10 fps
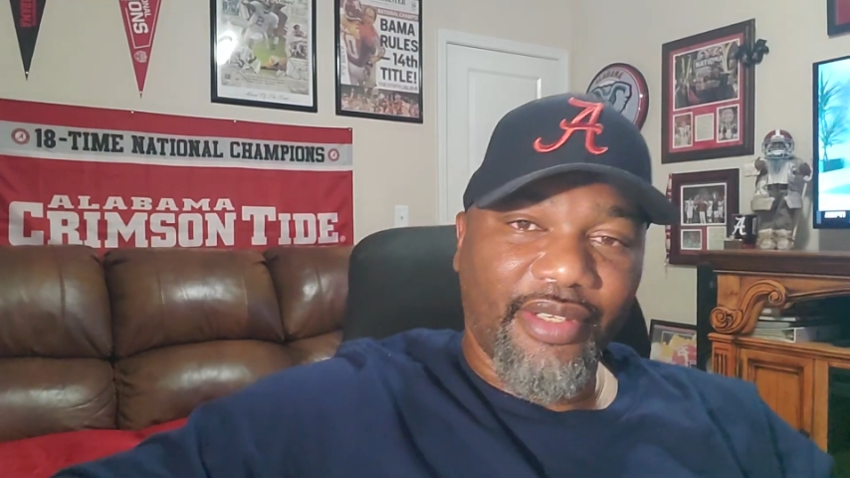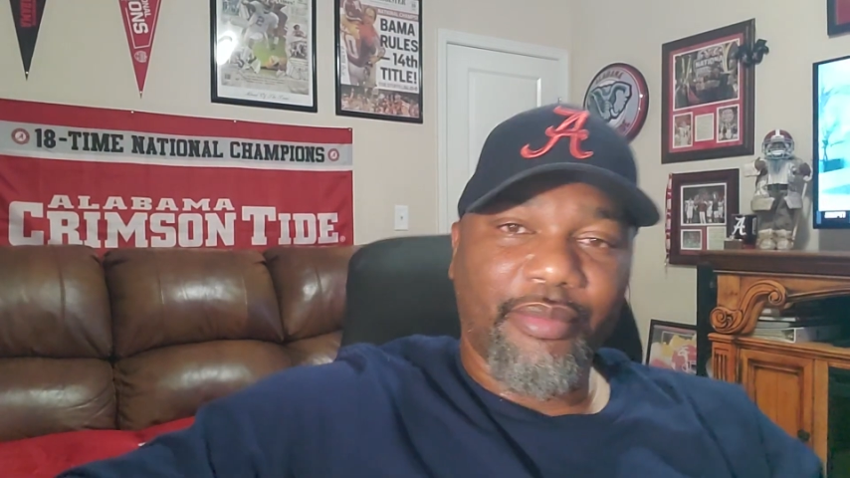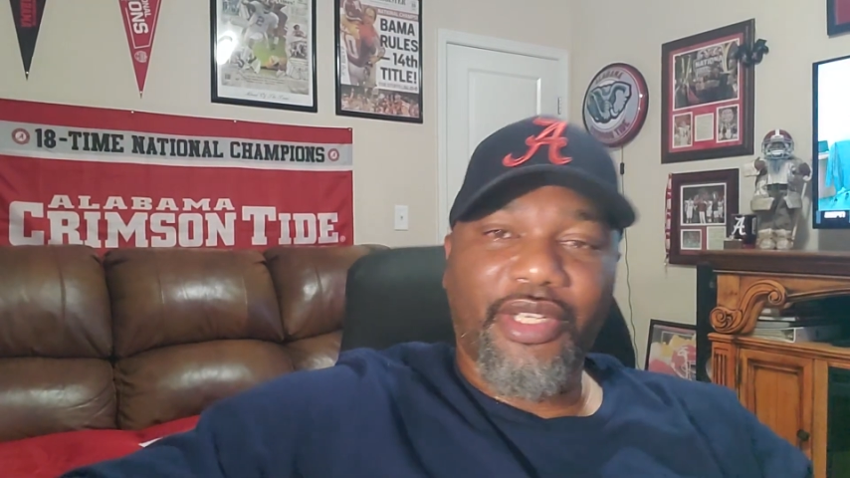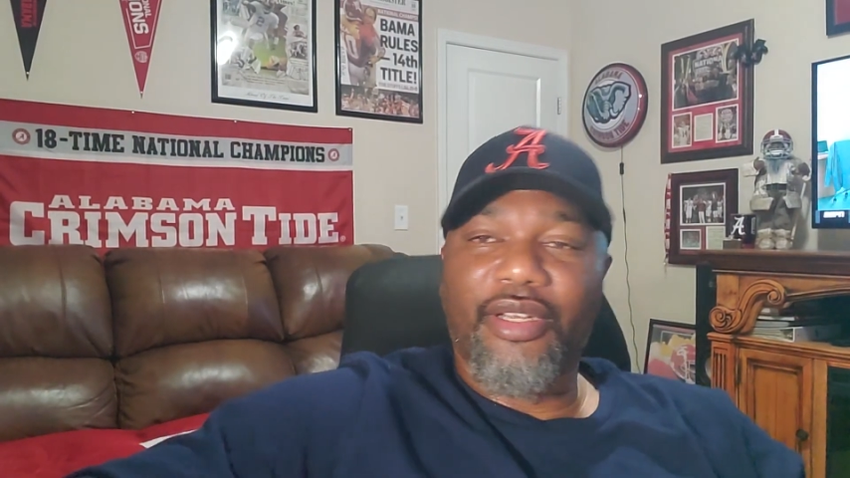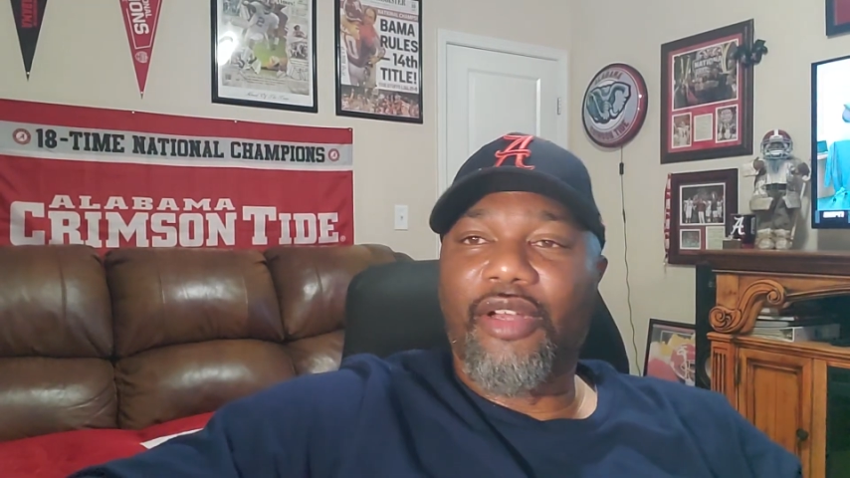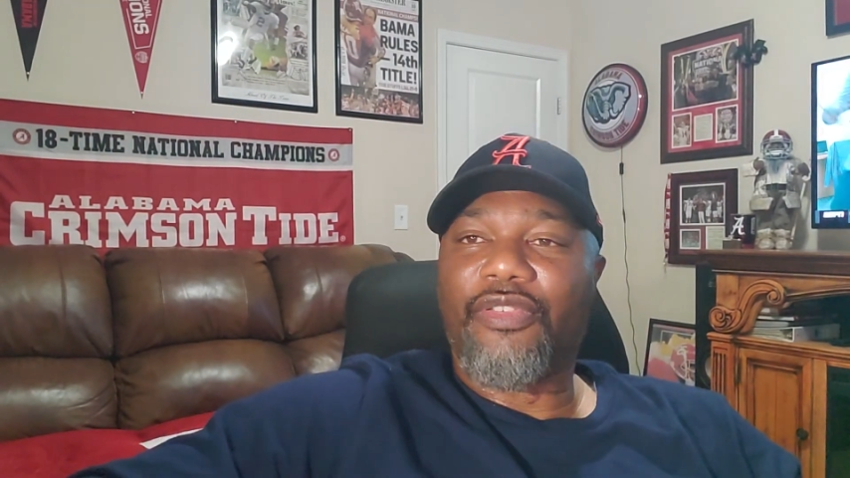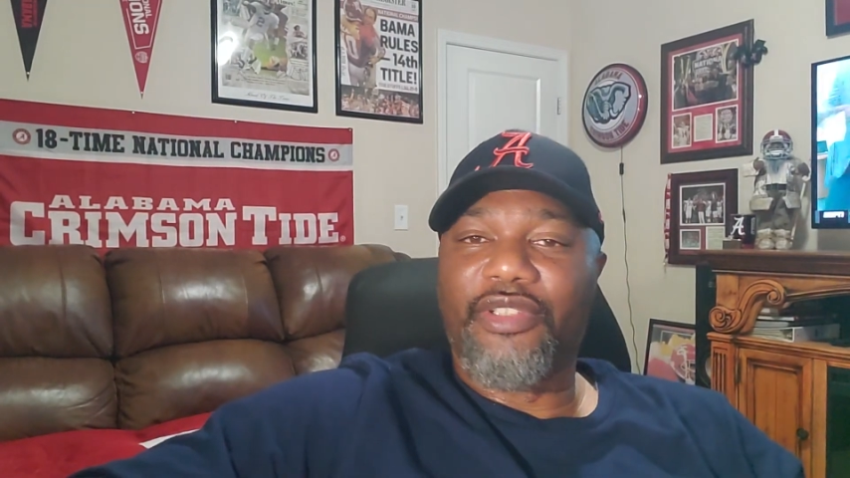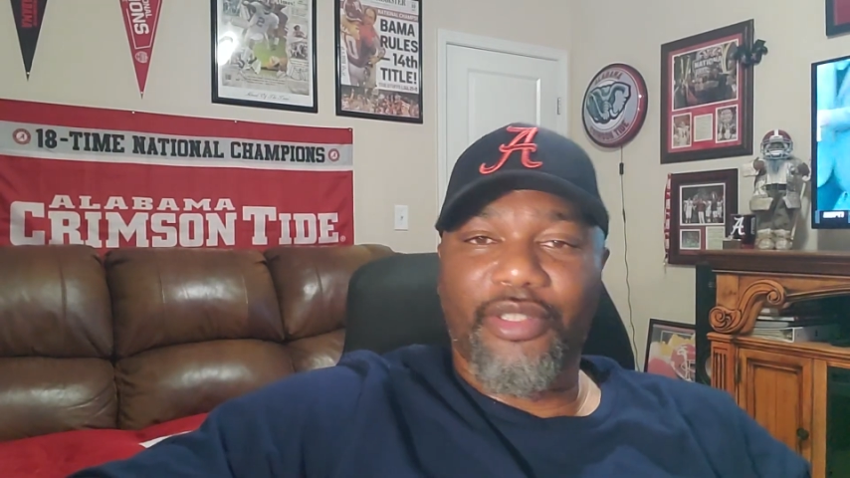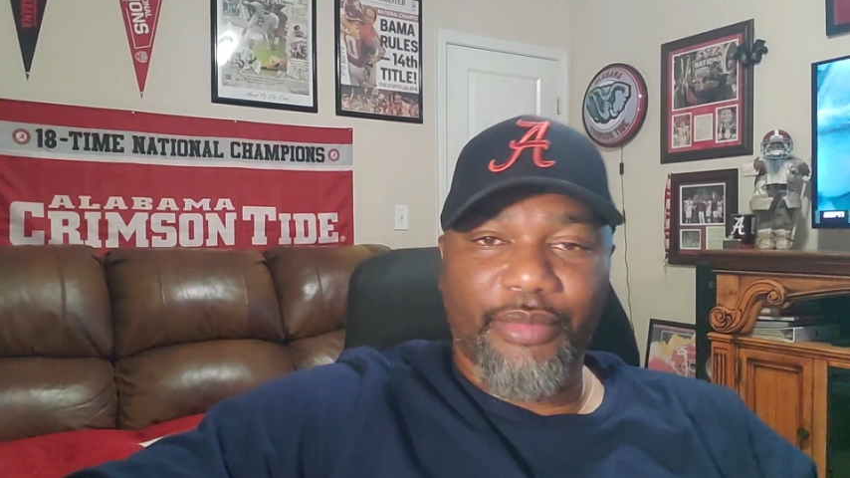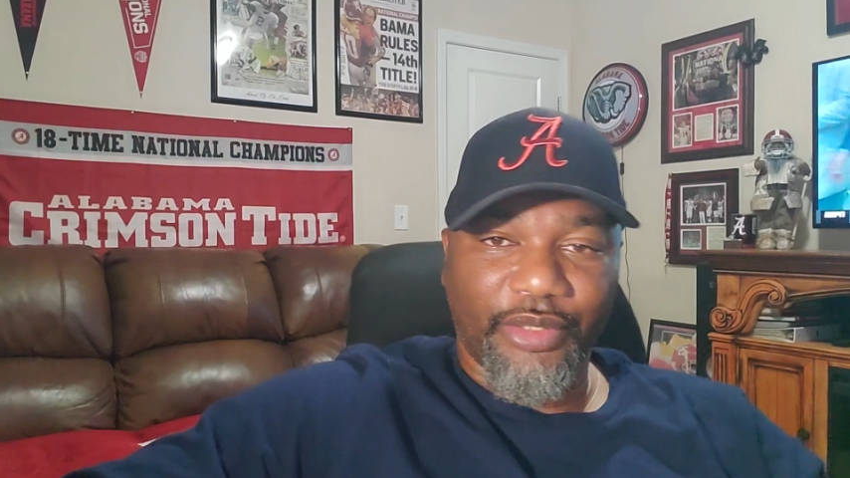let me get off
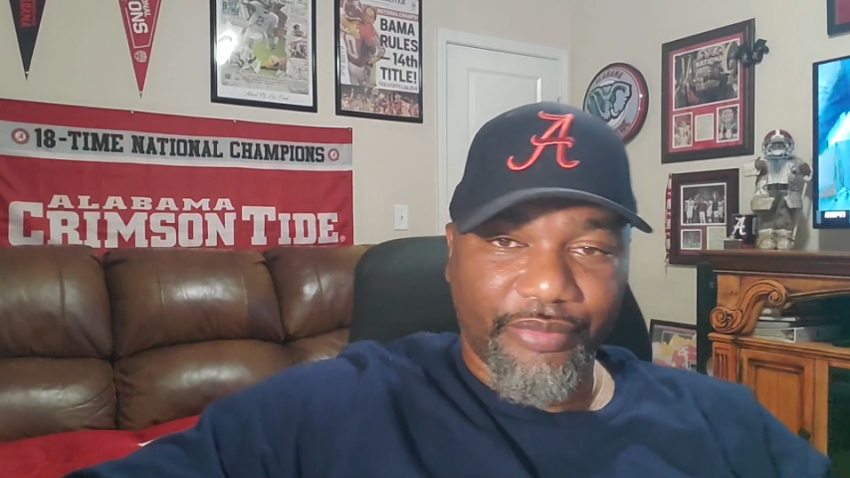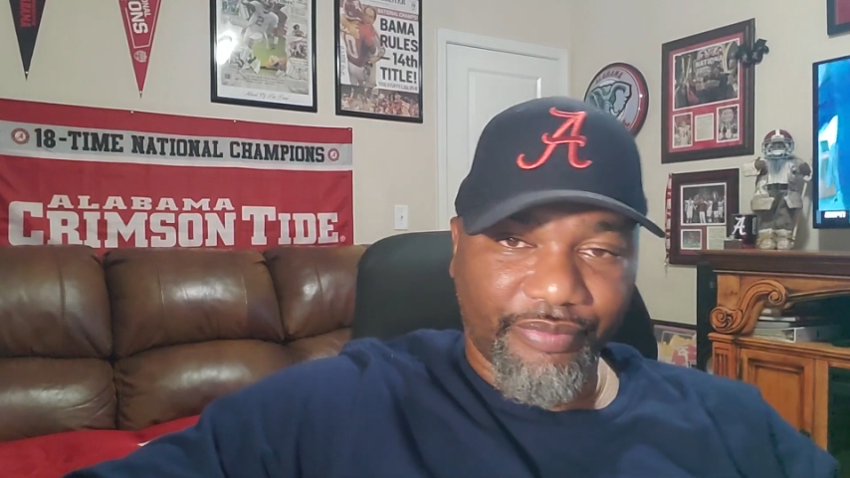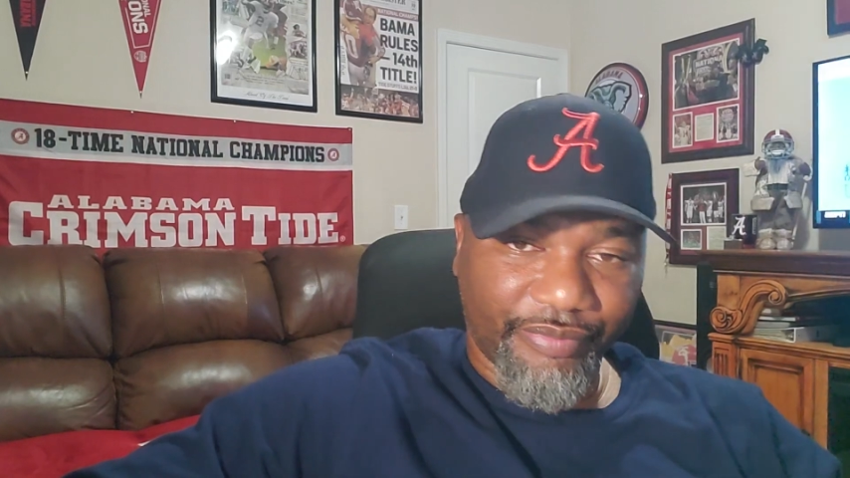of Jimbo.